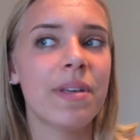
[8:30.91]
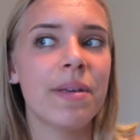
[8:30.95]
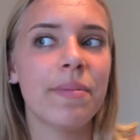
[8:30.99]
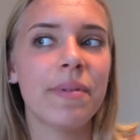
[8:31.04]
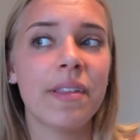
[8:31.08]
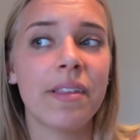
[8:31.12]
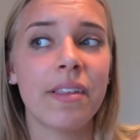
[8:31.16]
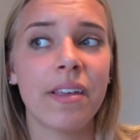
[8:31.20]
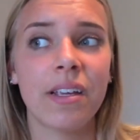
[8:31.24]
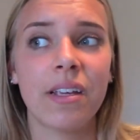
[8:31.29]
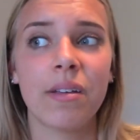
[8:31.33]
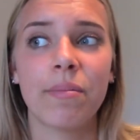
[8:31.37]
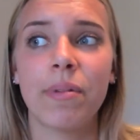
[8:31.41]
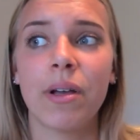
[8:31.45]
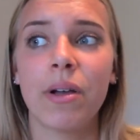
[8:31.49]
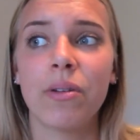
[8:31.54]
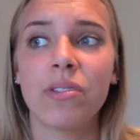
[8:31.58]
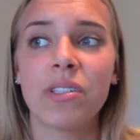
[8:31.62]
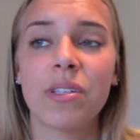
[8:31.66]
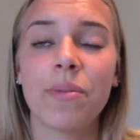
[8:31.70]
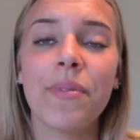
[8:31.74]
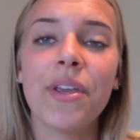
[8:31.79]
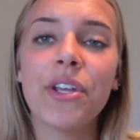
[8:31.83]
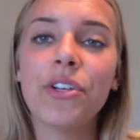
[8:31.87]
maybe think
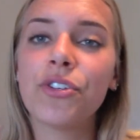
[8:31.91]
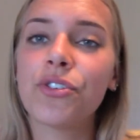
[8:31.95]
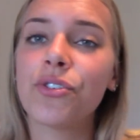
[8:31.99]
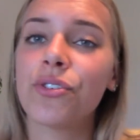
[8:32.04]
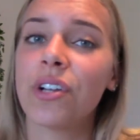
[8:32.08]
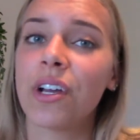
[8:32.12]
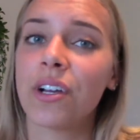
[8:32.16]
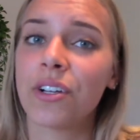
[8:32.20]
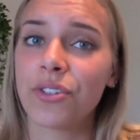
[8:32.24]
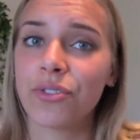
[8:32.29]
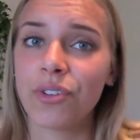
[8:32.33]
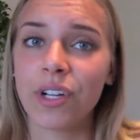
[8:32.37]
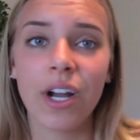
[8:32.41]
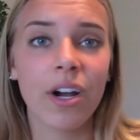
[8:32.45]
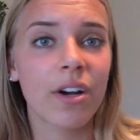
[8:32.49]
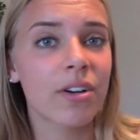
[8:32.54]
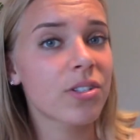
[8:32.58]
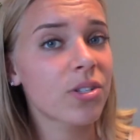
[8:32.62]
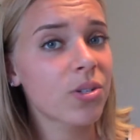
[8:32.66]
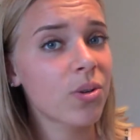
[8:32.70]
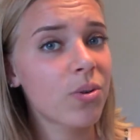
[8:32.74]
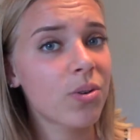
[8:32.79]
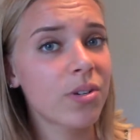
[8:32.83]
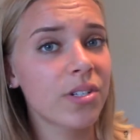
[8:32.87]
about some introductory
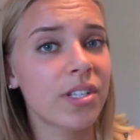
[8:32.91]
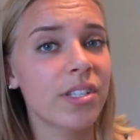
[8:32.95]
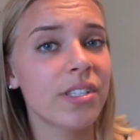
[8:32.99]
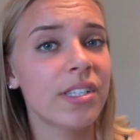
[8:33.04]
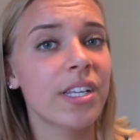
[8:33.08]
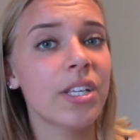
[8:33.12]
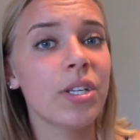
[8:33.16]
arts courses